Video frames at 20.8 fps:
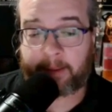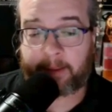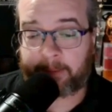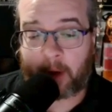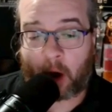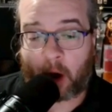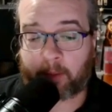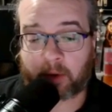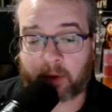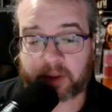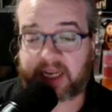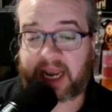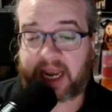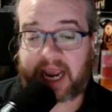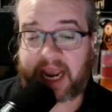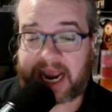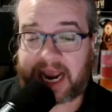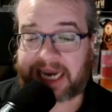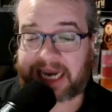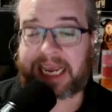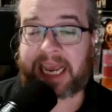almost
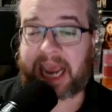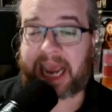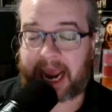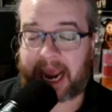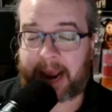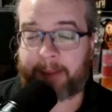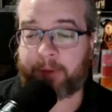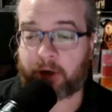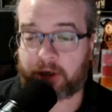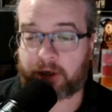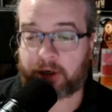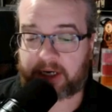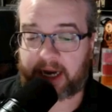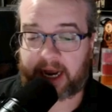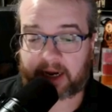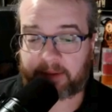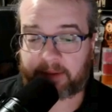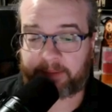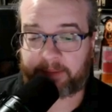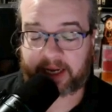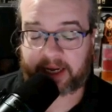any Amber
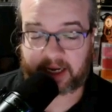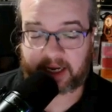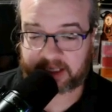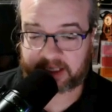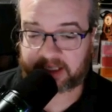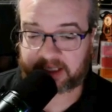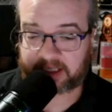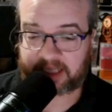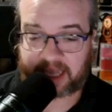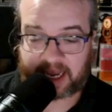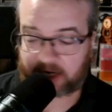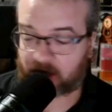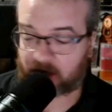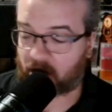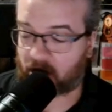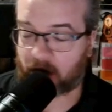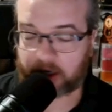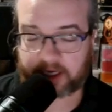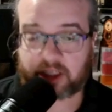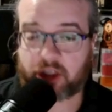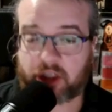deck, because that
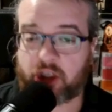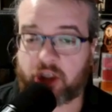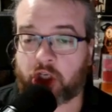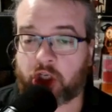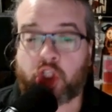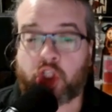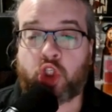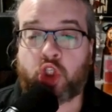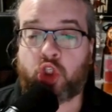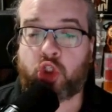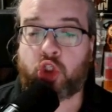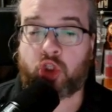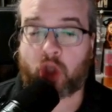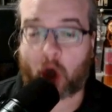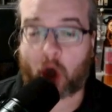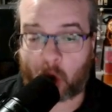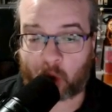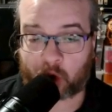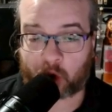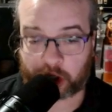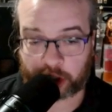card is just
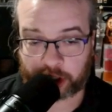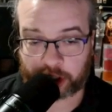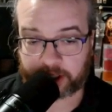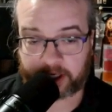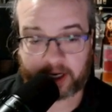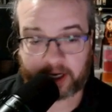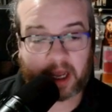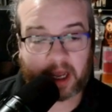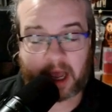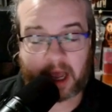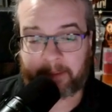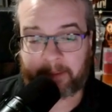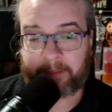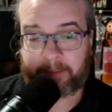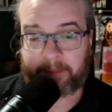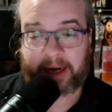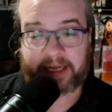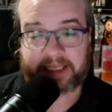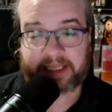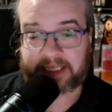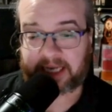so good.
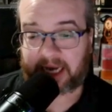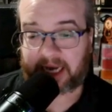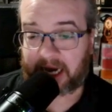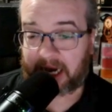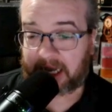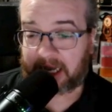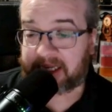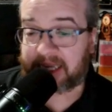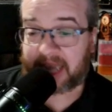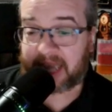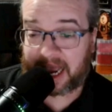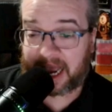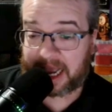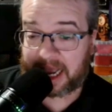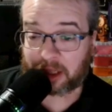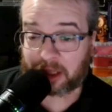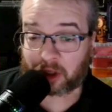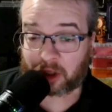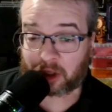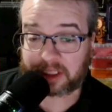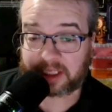But yeah, it
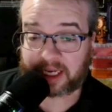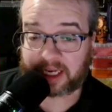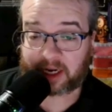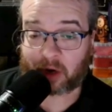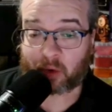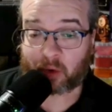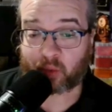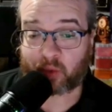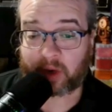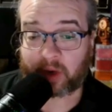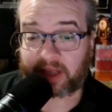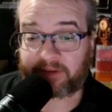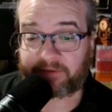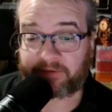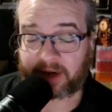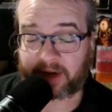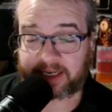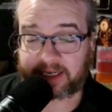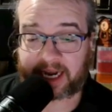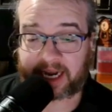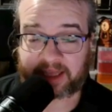looks like a really
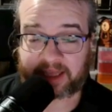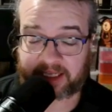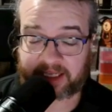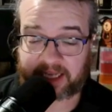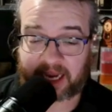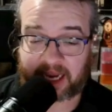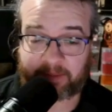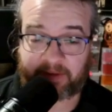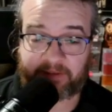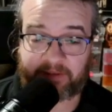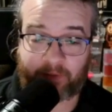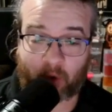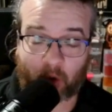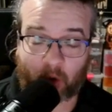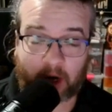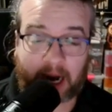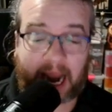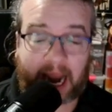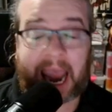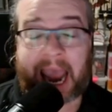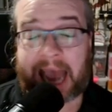fun deck. The day
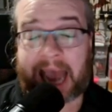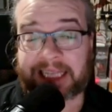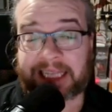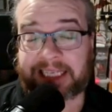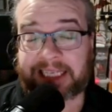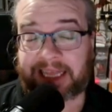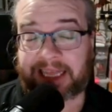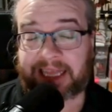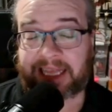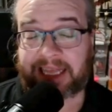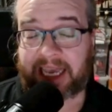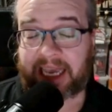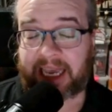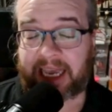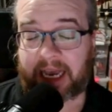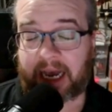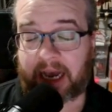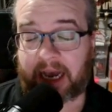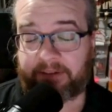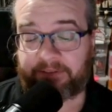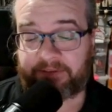before at the
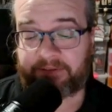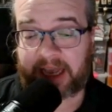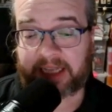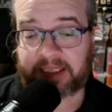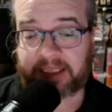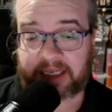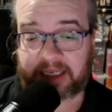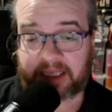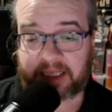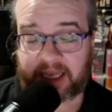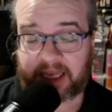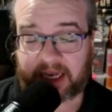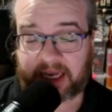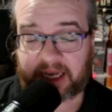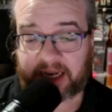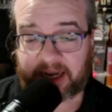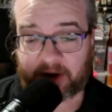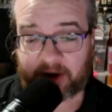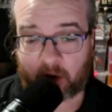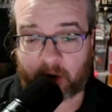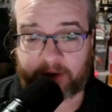event, the
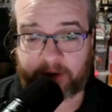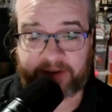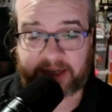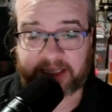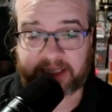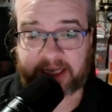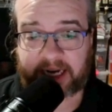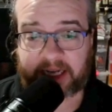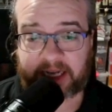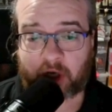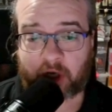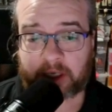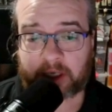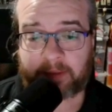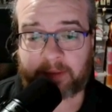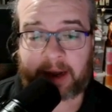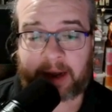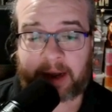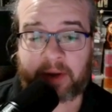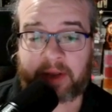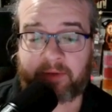hero event that I talked
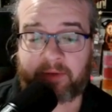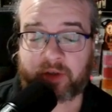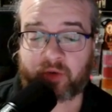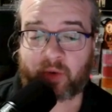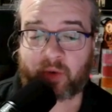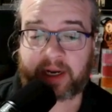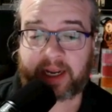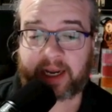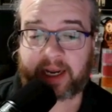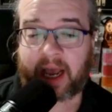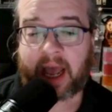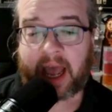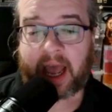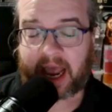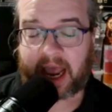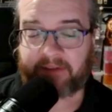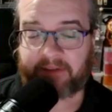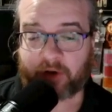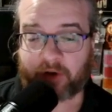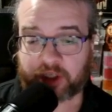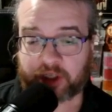about, he was running
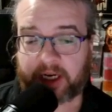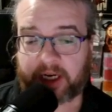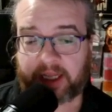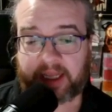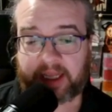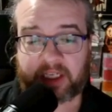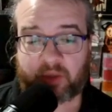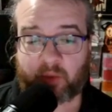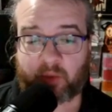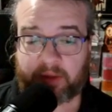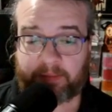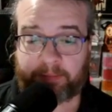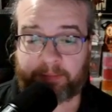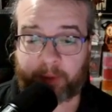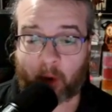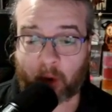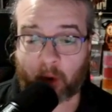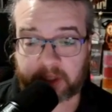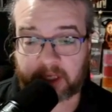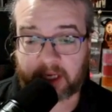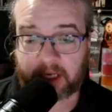a version of this with
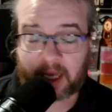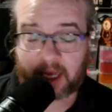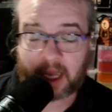Bolt,